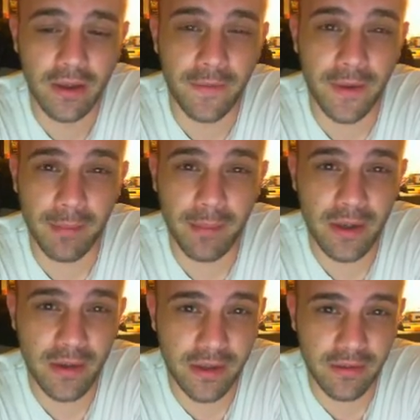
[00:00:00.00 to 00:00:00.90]
In the
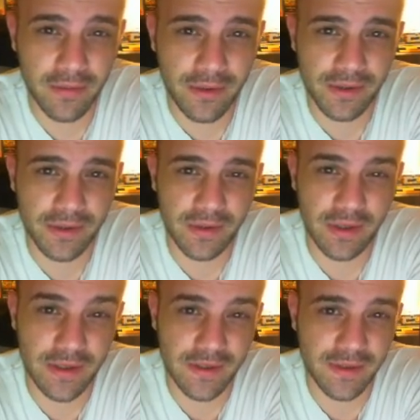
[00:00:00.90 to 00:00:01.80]
American version,
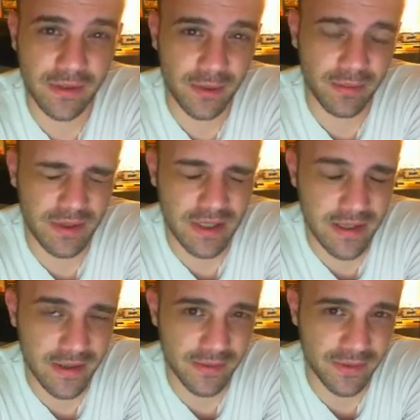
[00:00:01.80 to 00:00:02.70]
they slimmed them
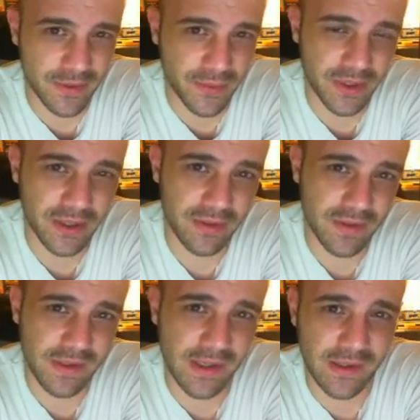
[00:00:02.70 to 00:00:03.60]
down to where
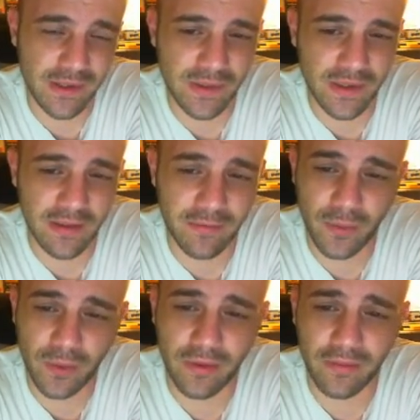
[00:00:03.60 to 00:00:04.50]
the statues have more